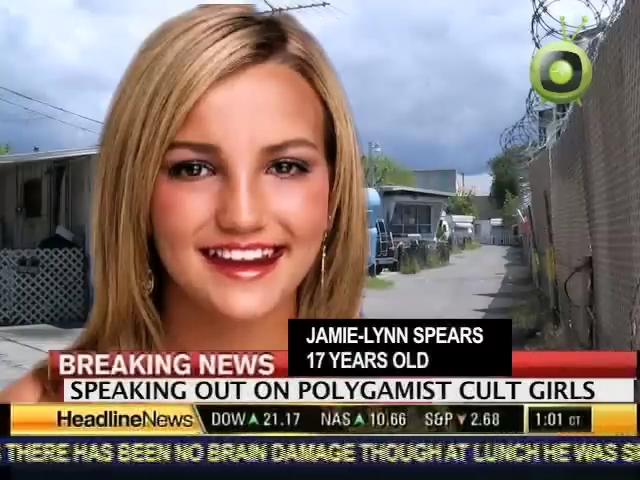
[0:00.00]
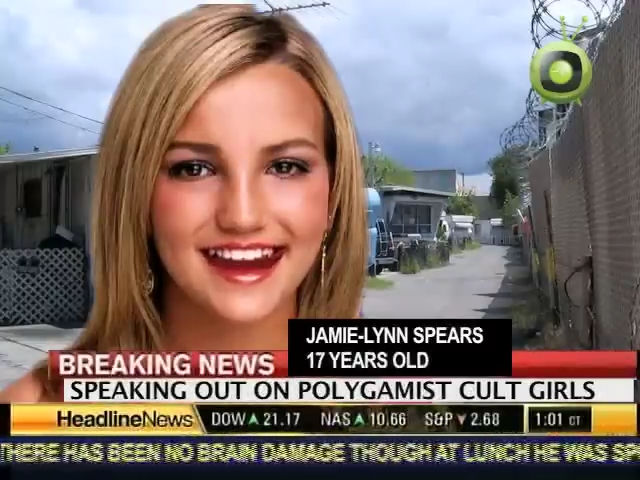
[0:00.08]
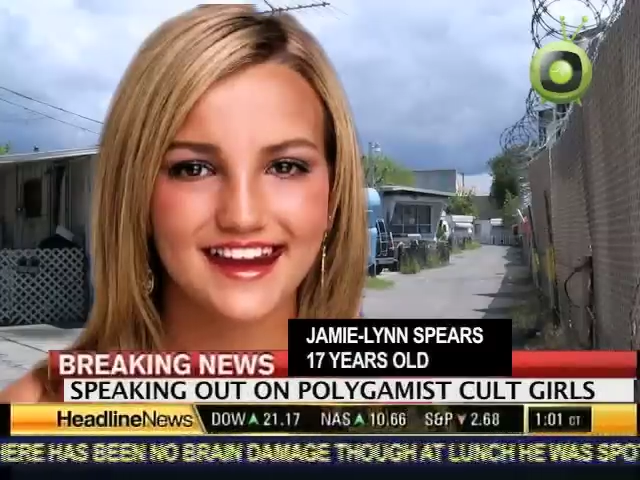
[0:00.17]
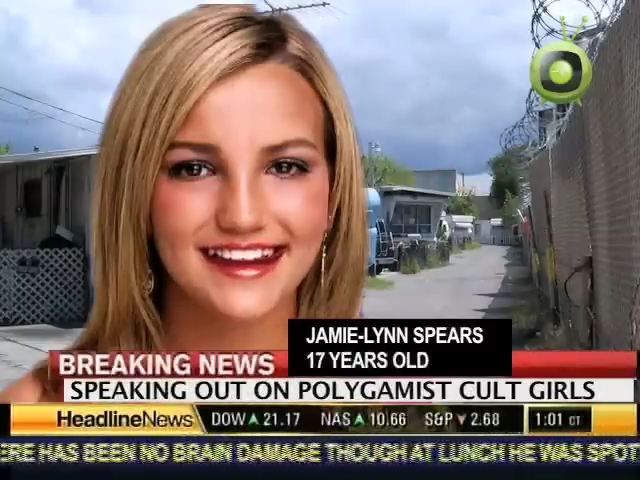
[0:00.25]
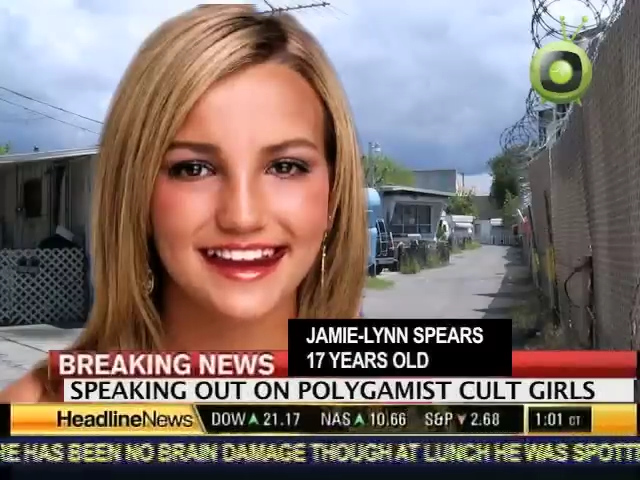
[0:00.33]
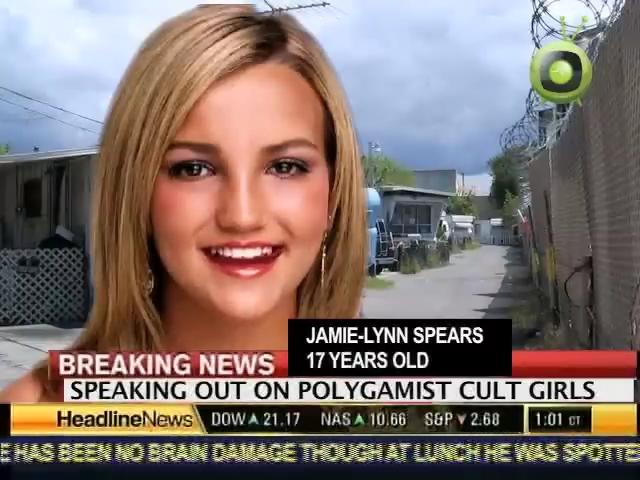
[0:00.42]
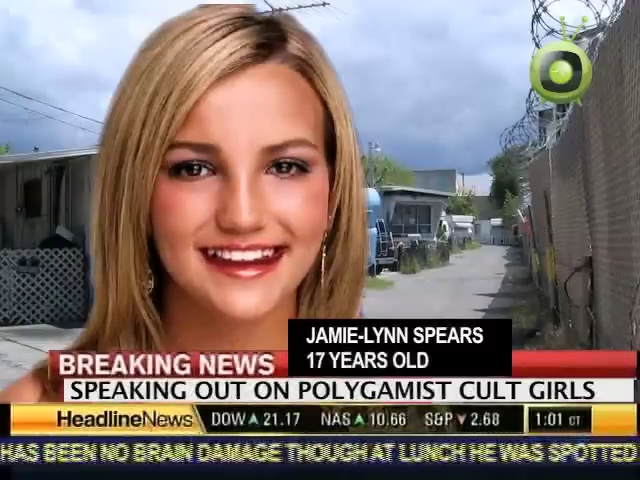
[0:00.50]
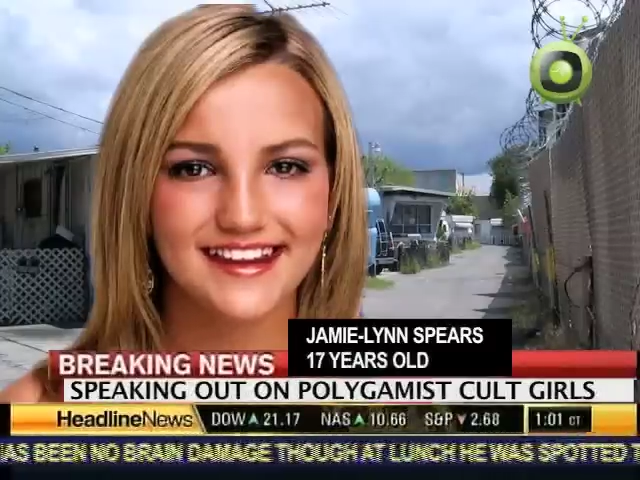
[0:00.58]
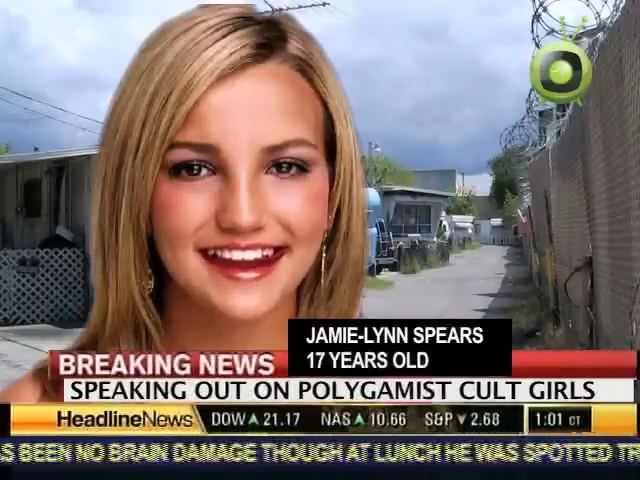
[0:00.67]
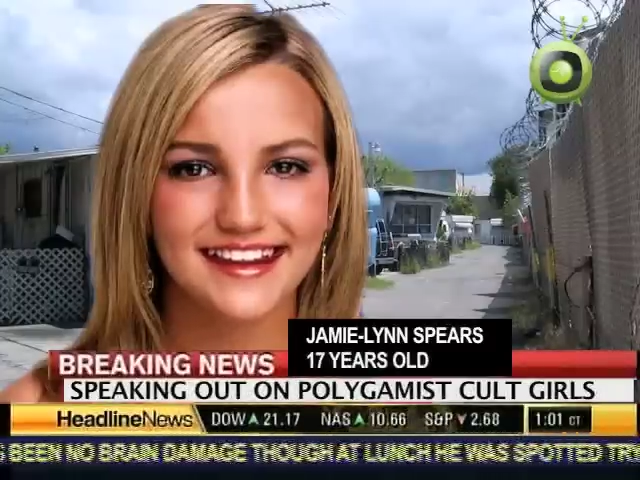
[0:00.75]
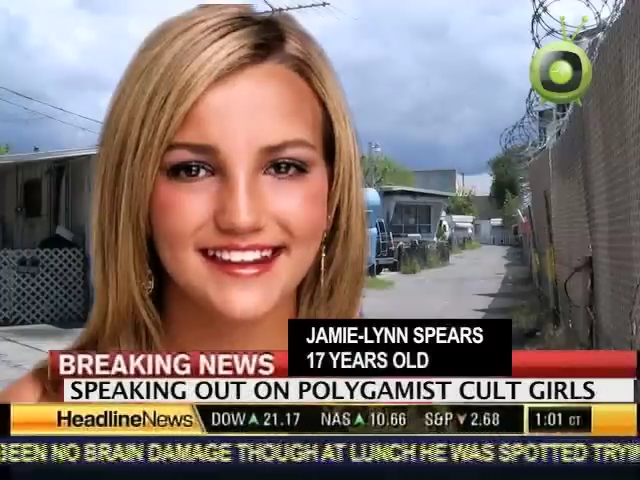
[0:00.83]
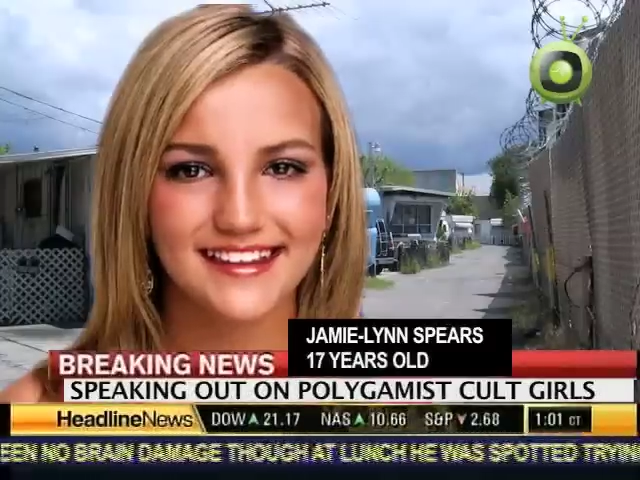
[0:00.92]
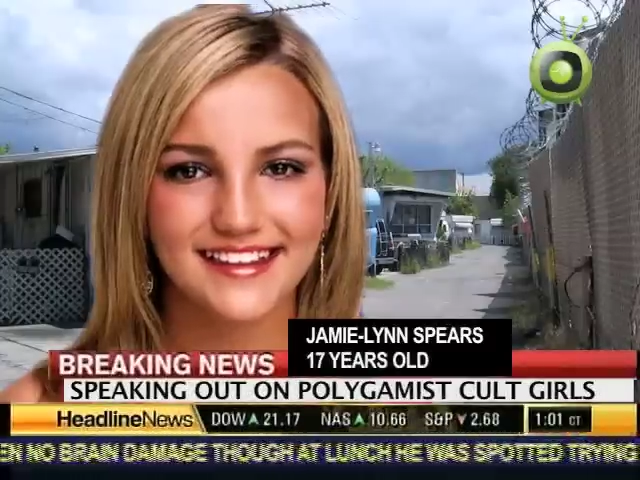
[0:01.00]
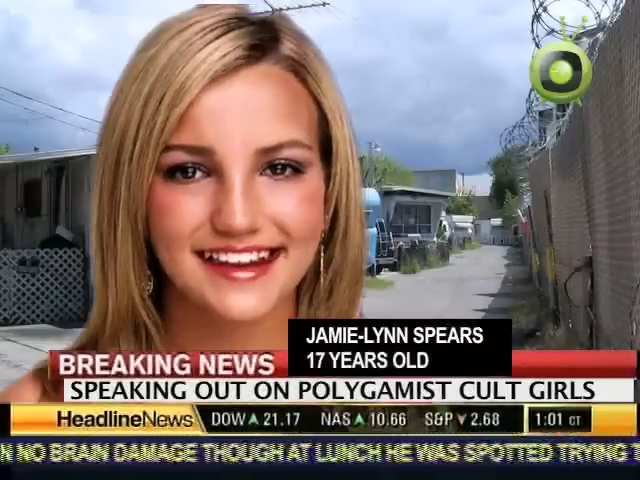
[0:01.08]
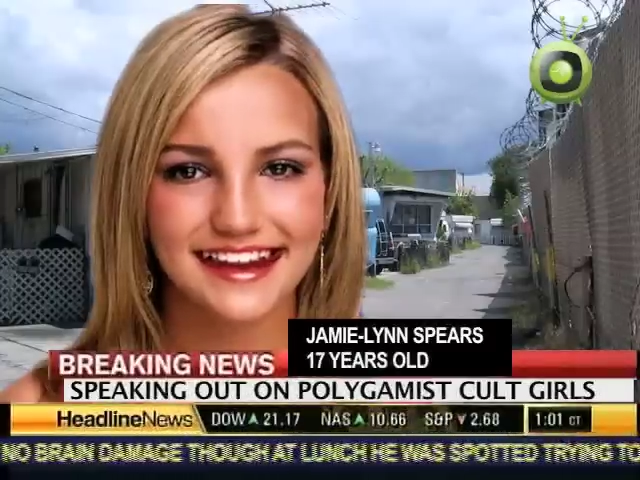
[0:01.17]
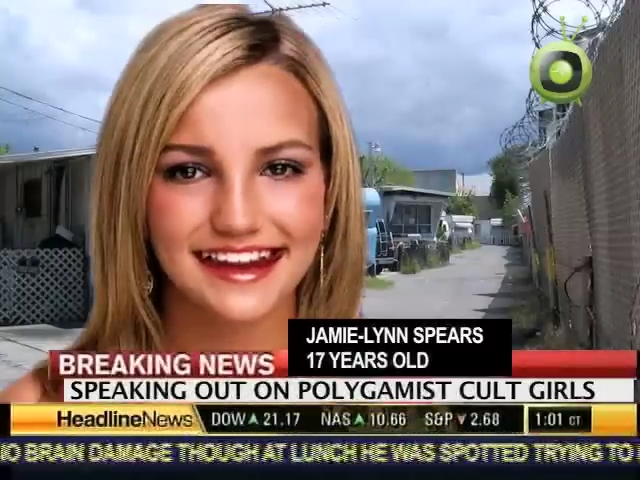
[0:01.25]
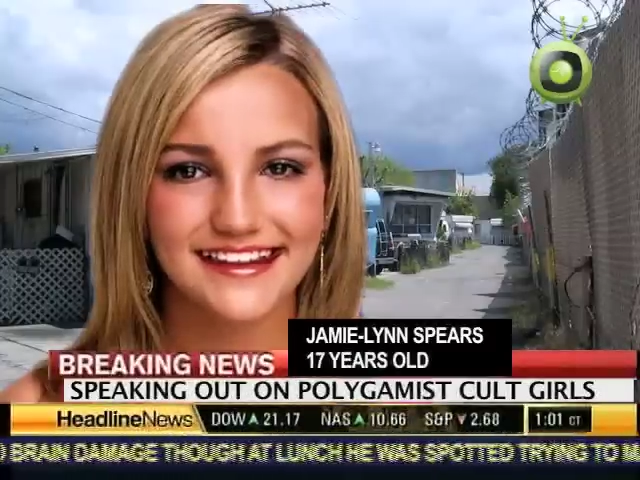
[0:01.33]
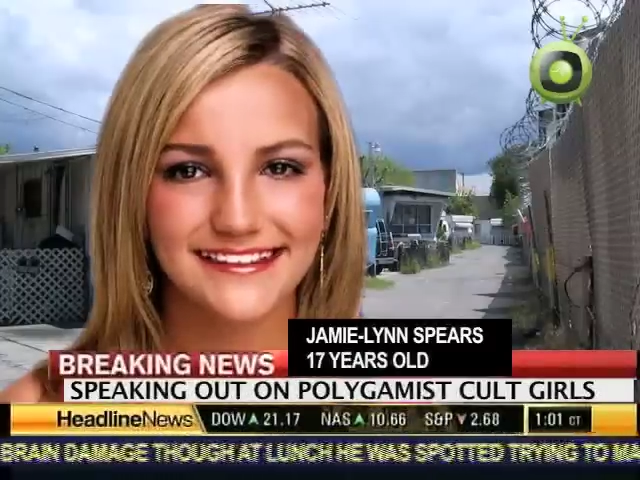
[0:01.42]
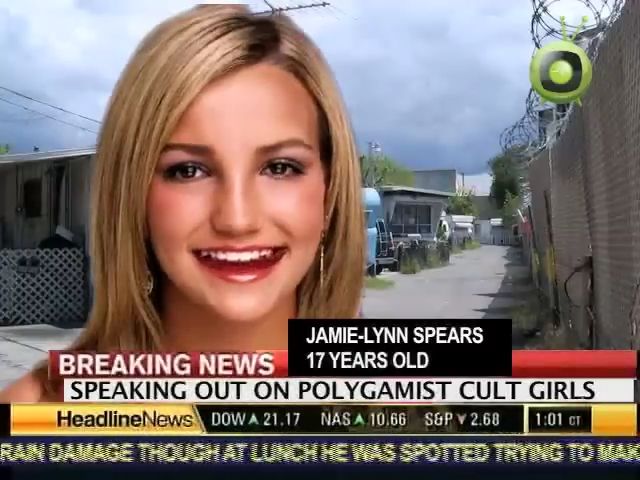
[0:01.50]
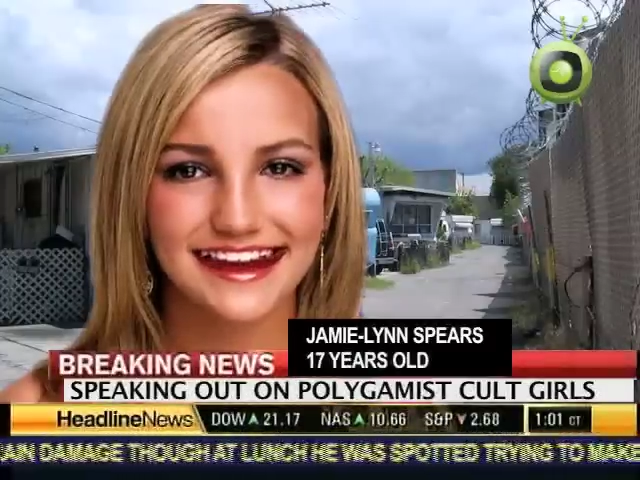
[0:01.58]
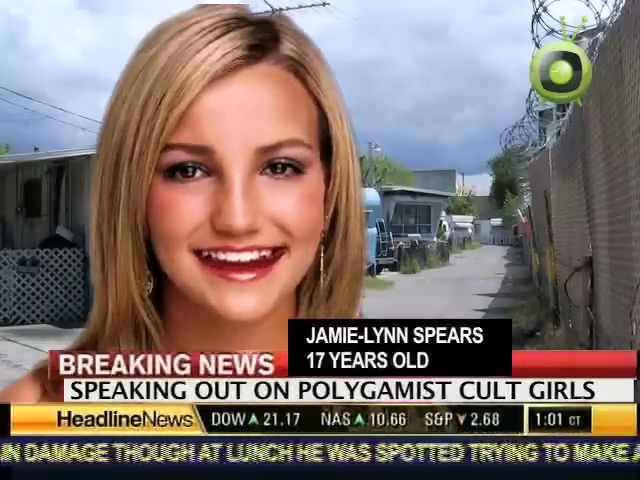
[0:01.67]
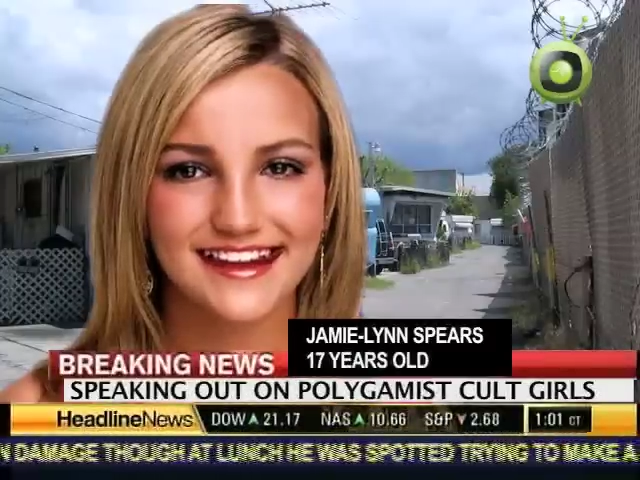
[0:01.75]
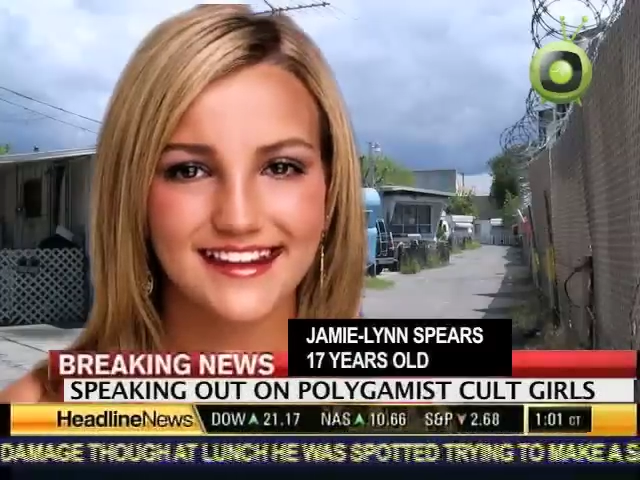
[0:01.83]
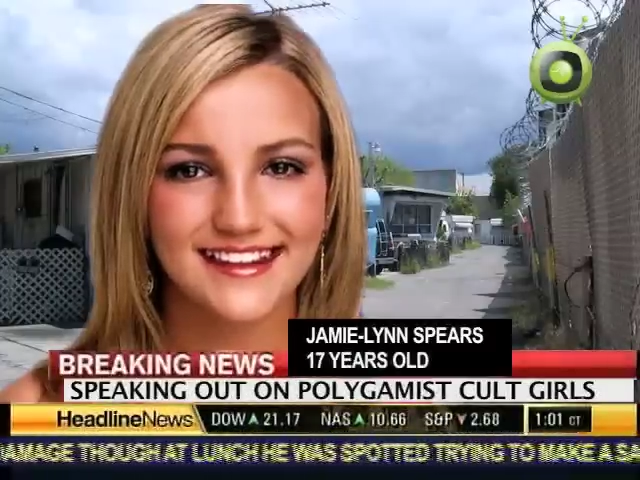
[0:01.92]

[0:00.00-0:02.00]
they were 16, like me.